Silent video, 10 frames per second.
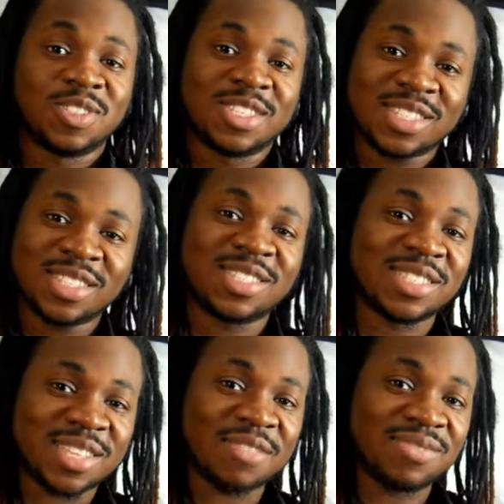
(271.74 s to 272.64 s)
This is the
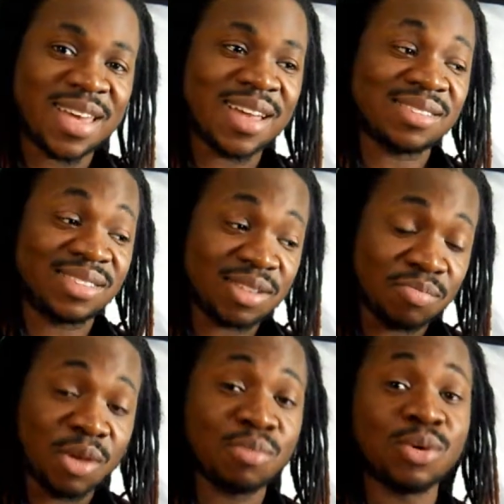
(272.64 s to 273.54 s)
stuff that some
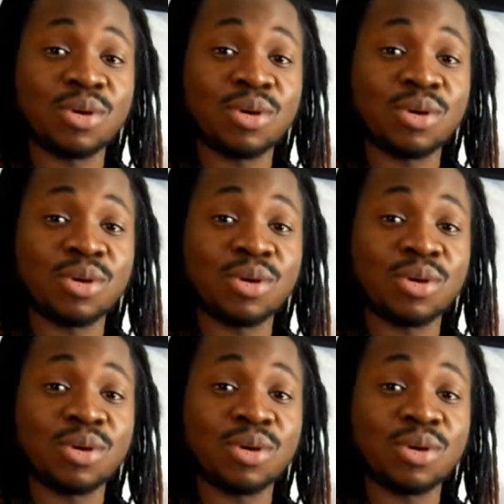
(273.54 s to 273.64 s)
people